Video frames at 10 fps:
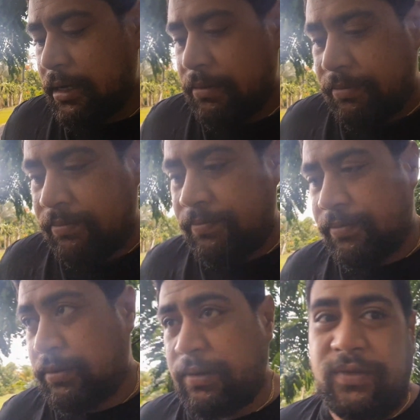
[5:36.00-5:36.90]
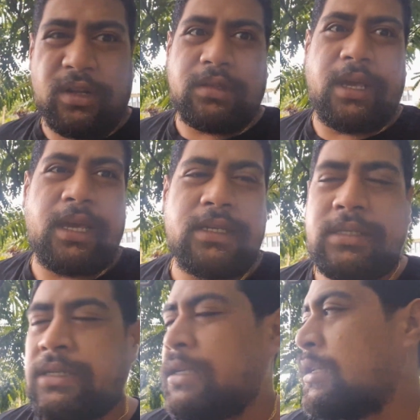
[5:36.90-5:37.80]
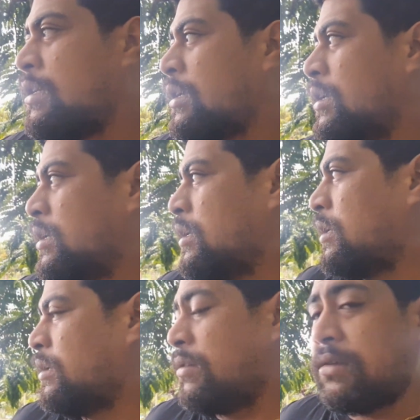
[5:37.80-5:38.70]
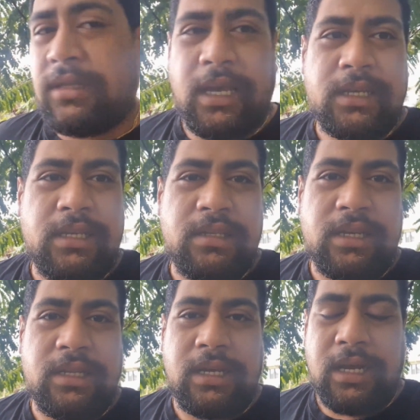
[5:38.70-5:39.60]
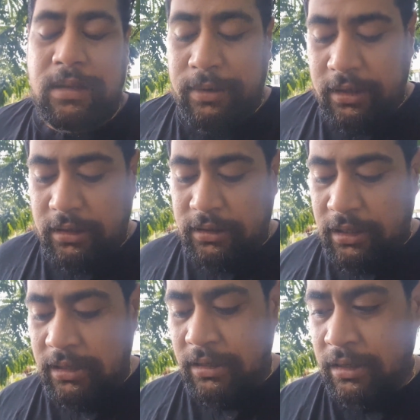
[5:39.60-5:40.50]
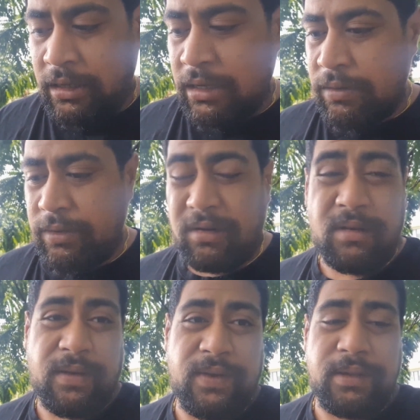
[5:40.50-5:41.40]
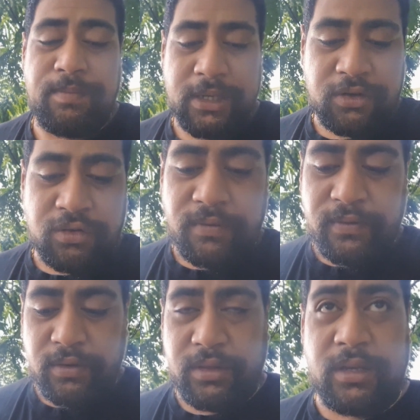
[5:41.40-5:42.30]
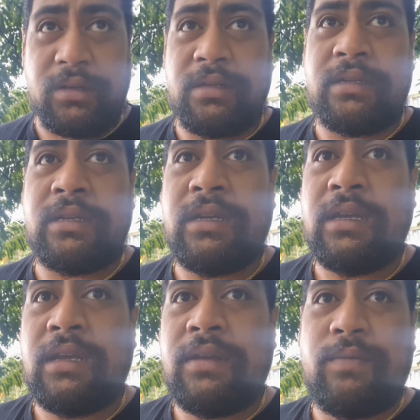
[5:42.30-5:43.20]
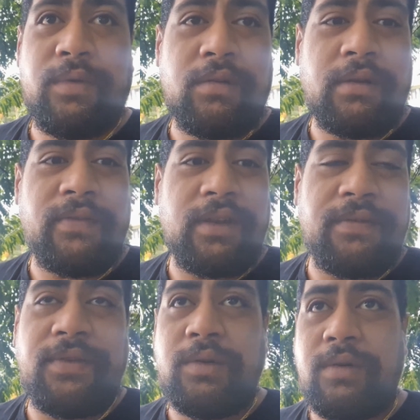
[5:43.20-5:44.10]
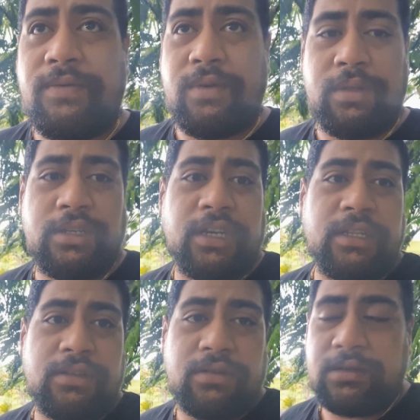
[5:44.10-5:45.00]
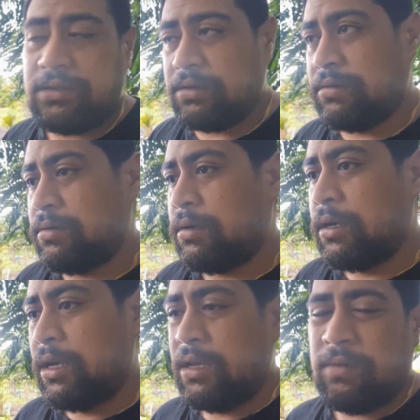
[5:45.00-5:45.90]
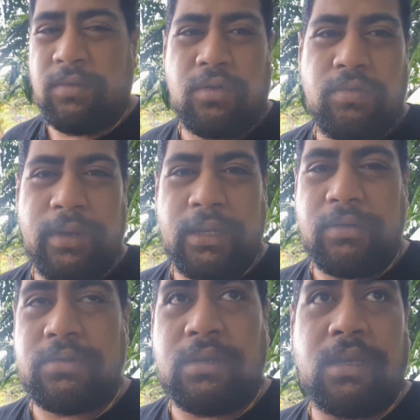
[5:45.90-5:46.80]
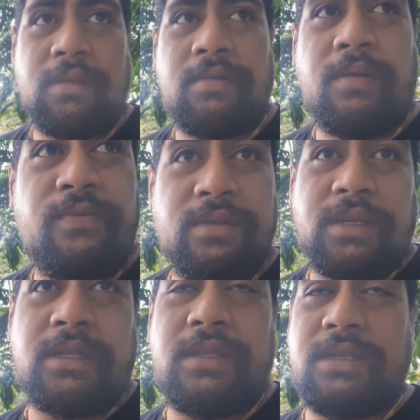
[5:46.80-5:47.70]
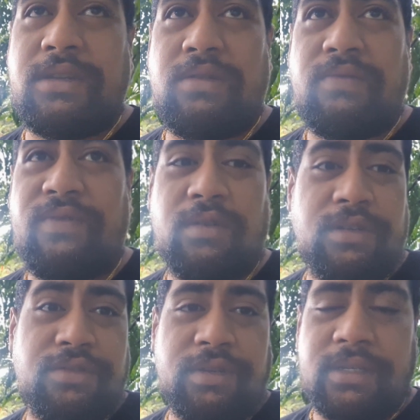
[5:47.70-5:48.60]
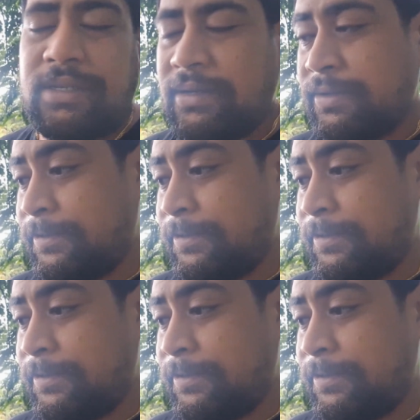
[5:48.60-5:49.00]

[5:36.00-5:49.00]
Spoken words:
But we've got the X. We got the X inside the car because we don't have any petrol for we don't have any fuel for the chainsaw, so we'll go manual today. Hopefully there's no fallen trees.